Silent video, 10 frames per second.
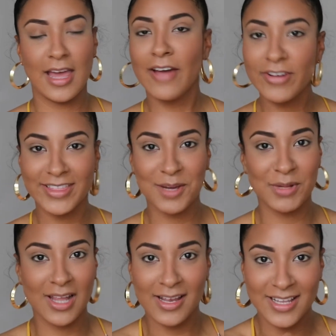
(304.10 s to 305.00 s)
Everything
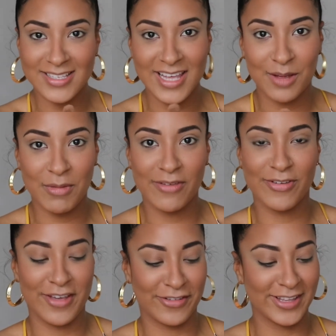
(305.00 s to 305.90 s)
Milani is like my
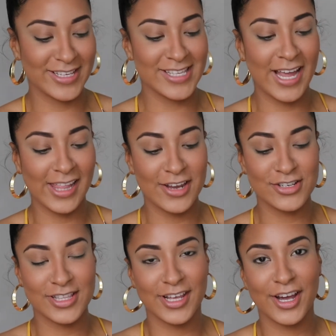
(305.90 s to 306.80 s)
favorite. This highlighter
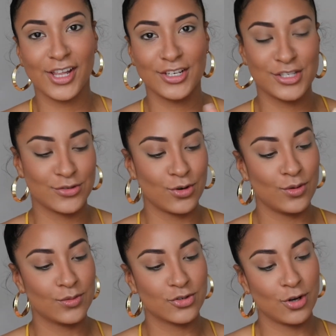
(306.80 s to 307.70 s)
is in the color
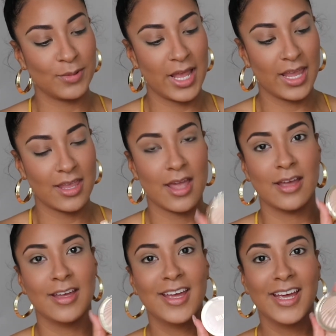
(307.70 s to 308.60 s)
strobe light.
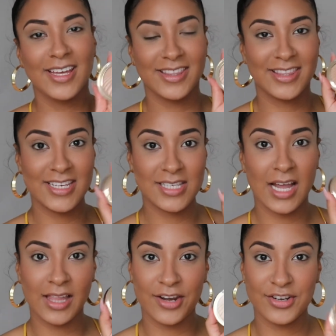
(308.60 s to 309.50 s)
Yeah, this
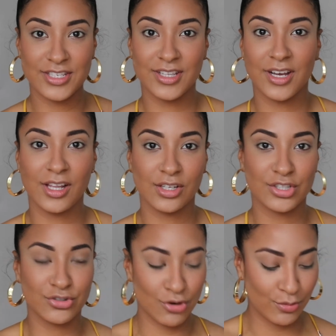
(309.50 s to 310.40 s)
highlighter is in the color
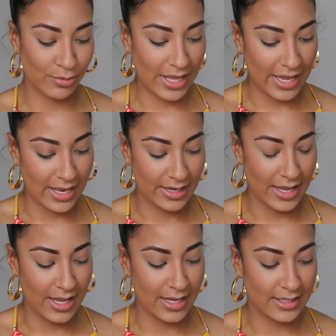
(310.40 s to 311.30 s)
strobe light,
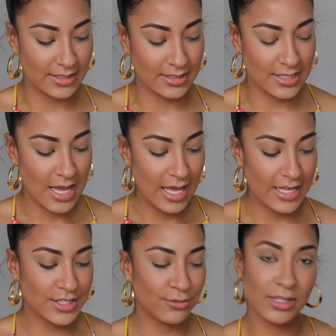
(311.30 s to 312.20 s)
and
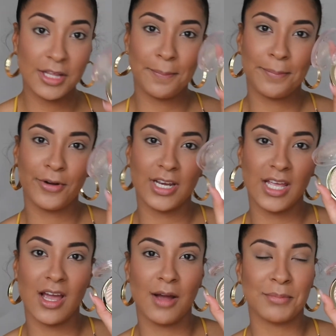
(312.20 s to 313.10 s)
it's a really
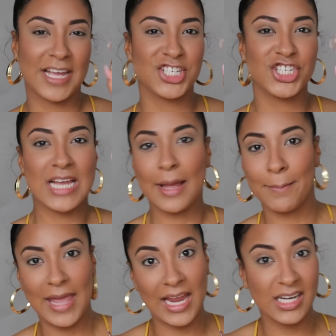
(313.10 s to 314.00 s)
pretty like
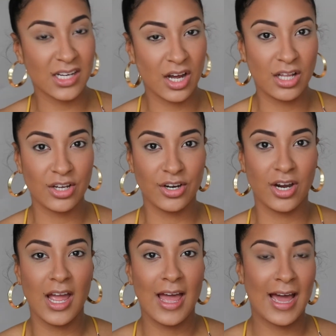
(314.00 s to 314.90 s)
champagne
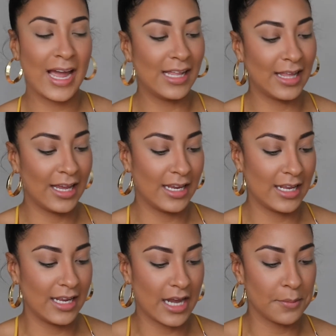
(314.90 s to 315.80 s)
color highlight.
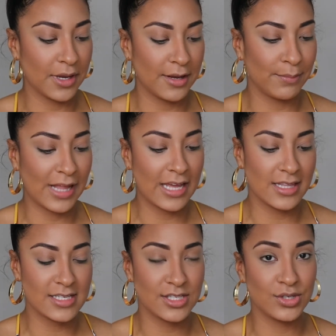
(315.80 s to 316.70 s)
And I'm gonna apply
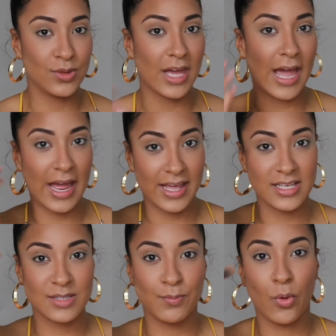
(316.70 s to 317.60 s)
this to the
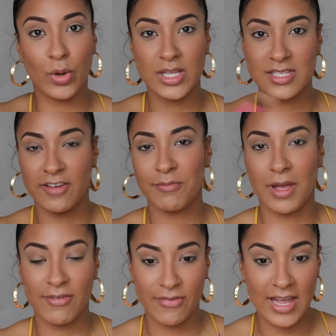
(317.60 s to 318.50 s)
highest points of my
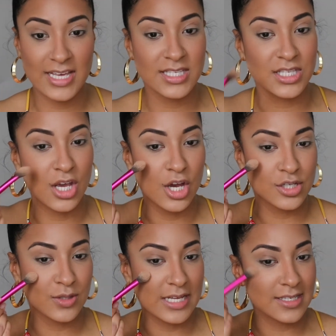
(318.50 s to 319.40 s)
face.
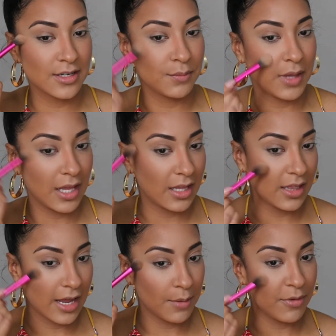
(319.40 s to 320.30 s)
So that's gonna be
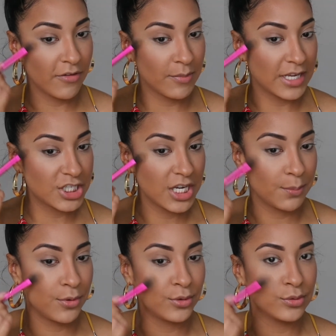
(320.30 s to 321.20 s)
like above my
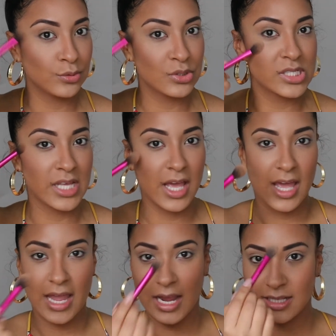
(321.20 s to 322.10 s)
cheekbones
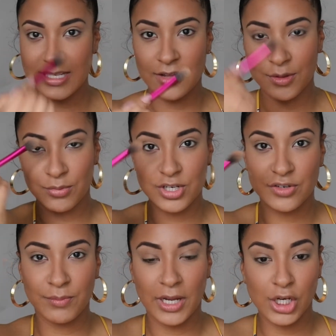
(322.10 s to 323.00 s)
and down the bridge
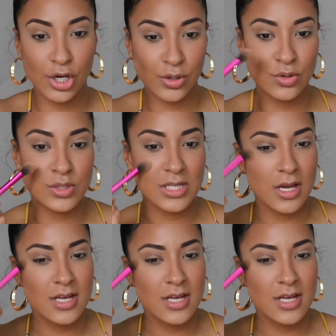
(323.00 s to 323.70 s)
of my nose.